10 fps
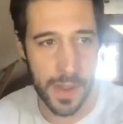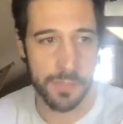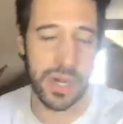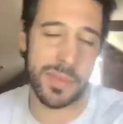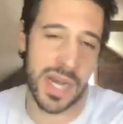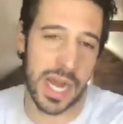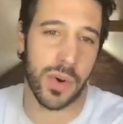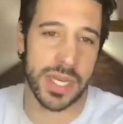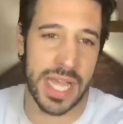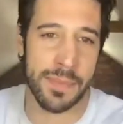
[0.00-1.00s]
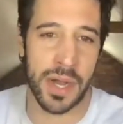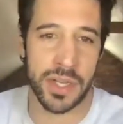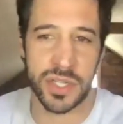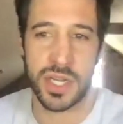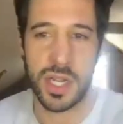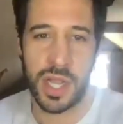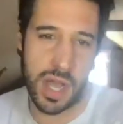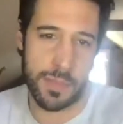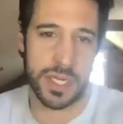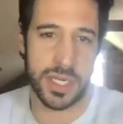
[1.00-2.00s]
Probably not quite that much,
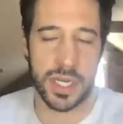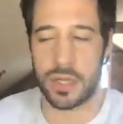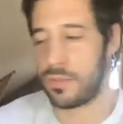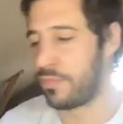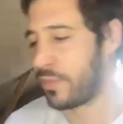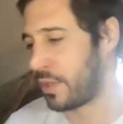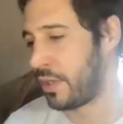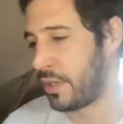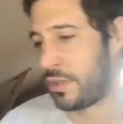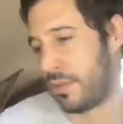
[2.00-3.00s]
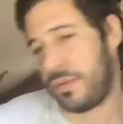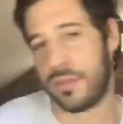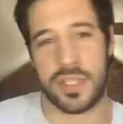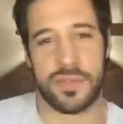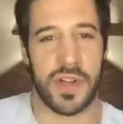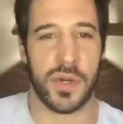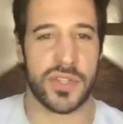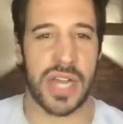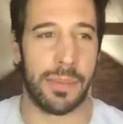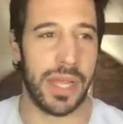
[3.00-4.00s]
uh, but you know, it's fun to
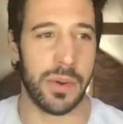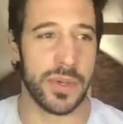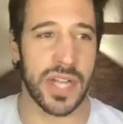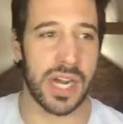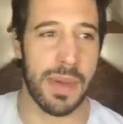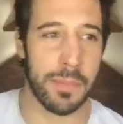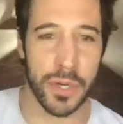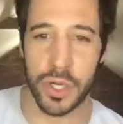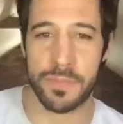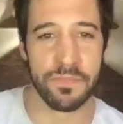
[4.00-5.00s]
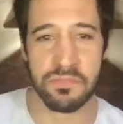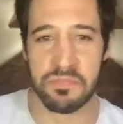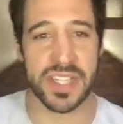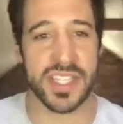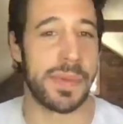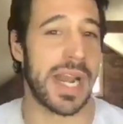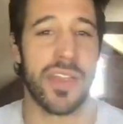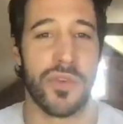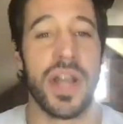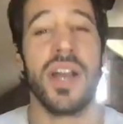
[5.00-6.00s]
extrapolate when we talk about poop, things coming out of
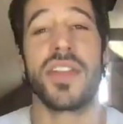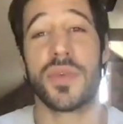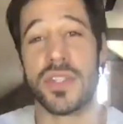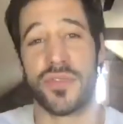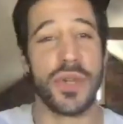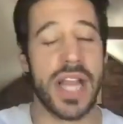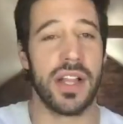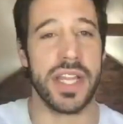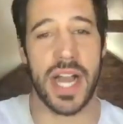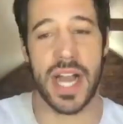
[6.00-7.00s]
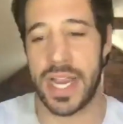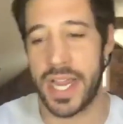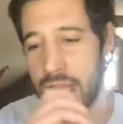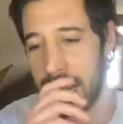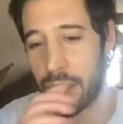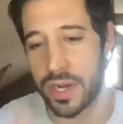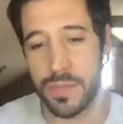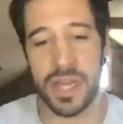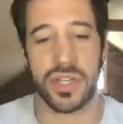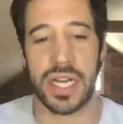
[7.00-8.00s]
the. This one's for you, Kelly. I, I wanted to
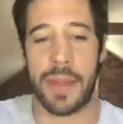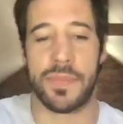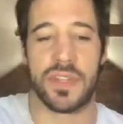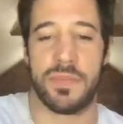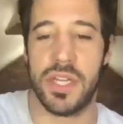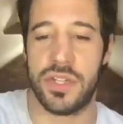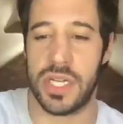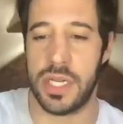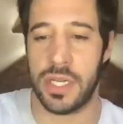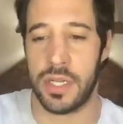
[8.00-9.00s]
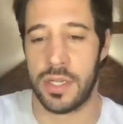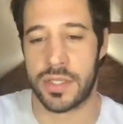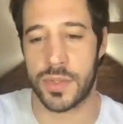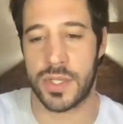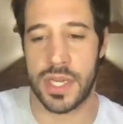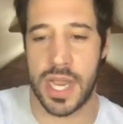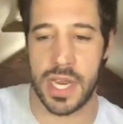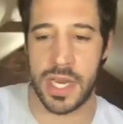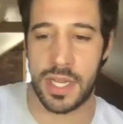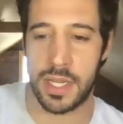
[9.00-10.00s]
make sure I kept this PG so
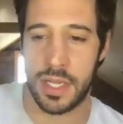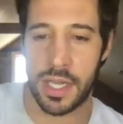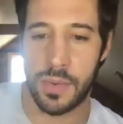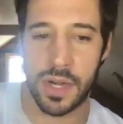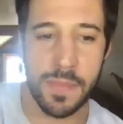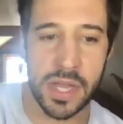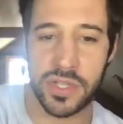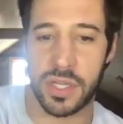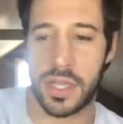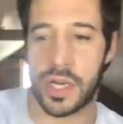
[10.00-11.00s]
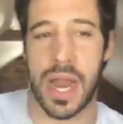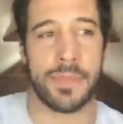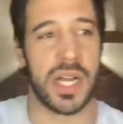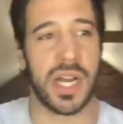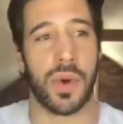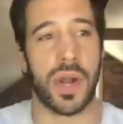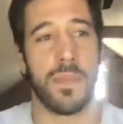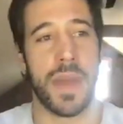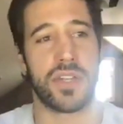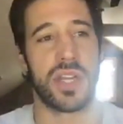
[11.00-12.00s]
today I wanted to mention the crap ton. I wanted to
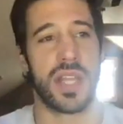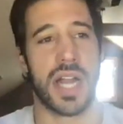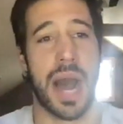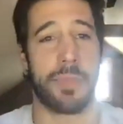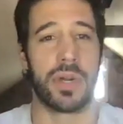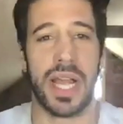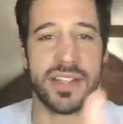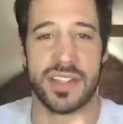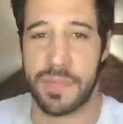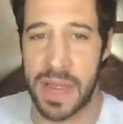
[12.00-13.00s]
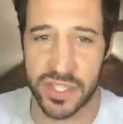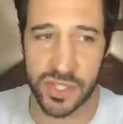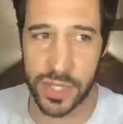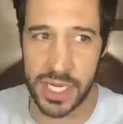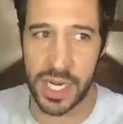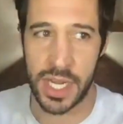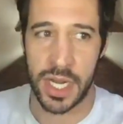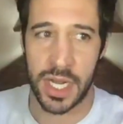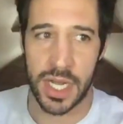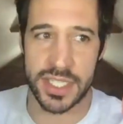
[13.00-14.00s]
mention the Coprolite dispensary,
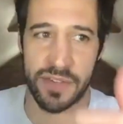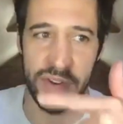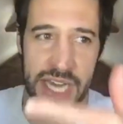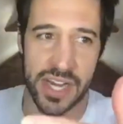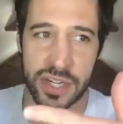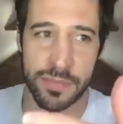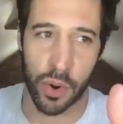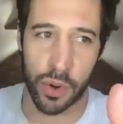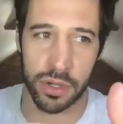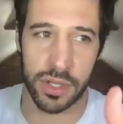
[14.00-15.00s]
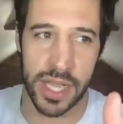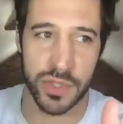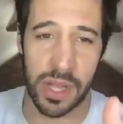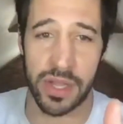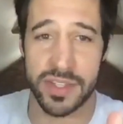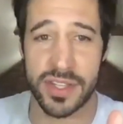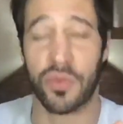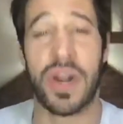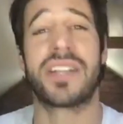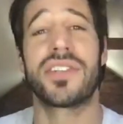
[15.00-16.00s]
a defecation portal, as well as the
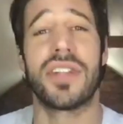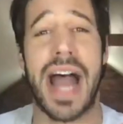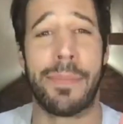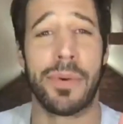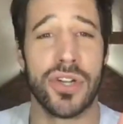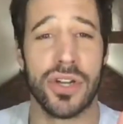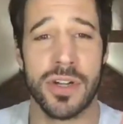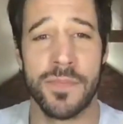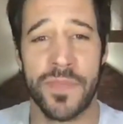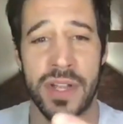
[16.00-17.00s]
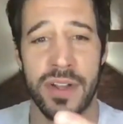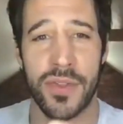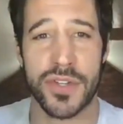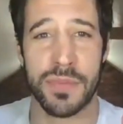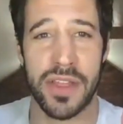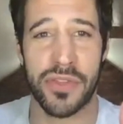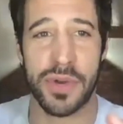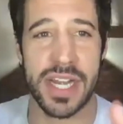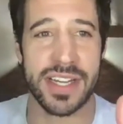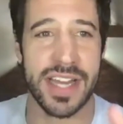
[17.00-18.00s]
rectal aperture. Those are my three
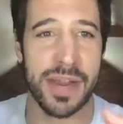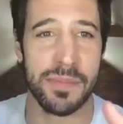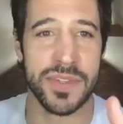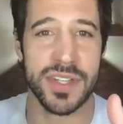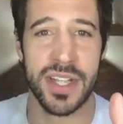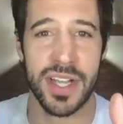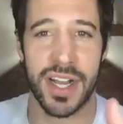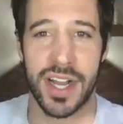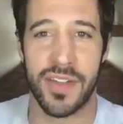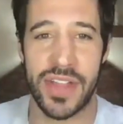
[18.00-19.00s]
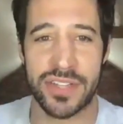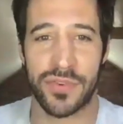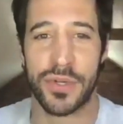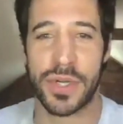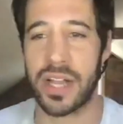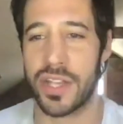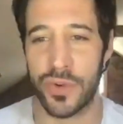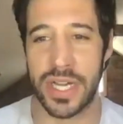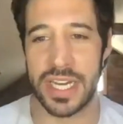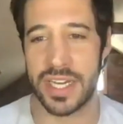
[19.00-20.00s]
nicknames. Uh, that's for you, Kelly
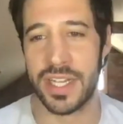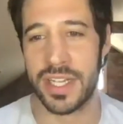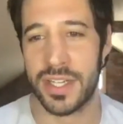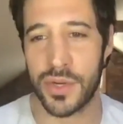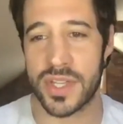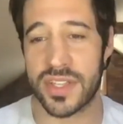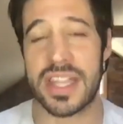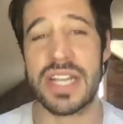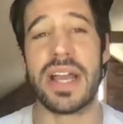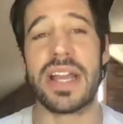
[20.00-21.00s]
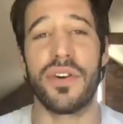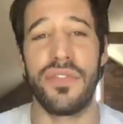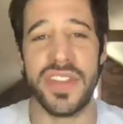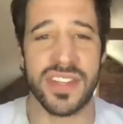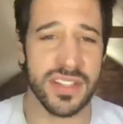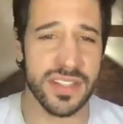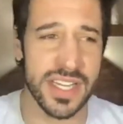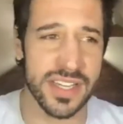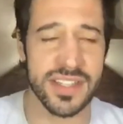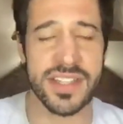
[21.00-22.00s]
Reedy, who is a theoretical
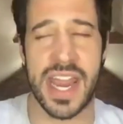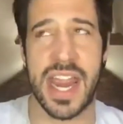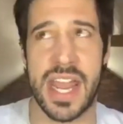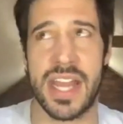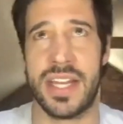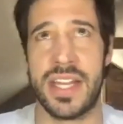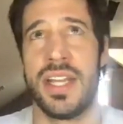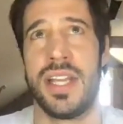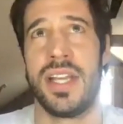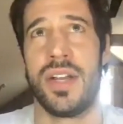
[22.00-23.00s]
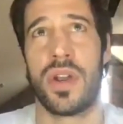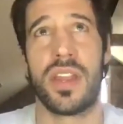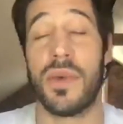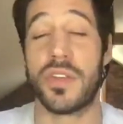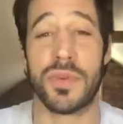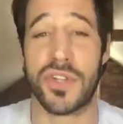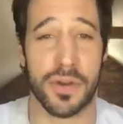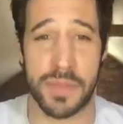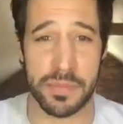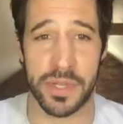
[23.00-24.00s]
physicist and one of the most mature
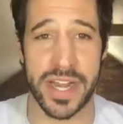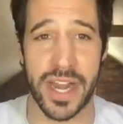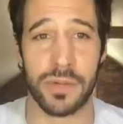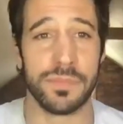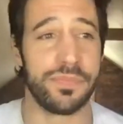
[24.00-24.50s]
people I know.